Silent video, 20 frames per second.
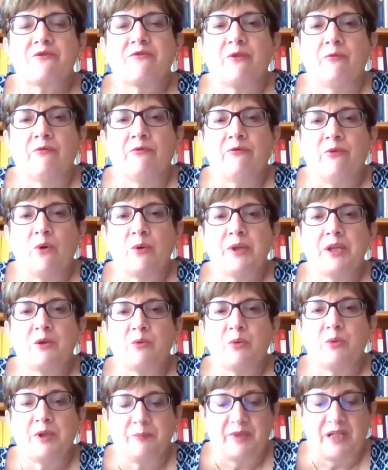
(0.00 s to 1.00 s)
from foreign
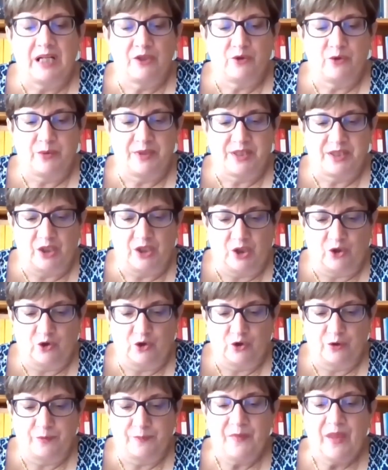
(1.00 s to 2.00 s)
criminal
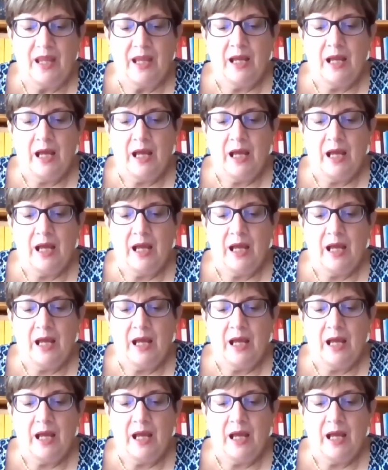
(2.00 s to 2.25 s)
jurisdiction.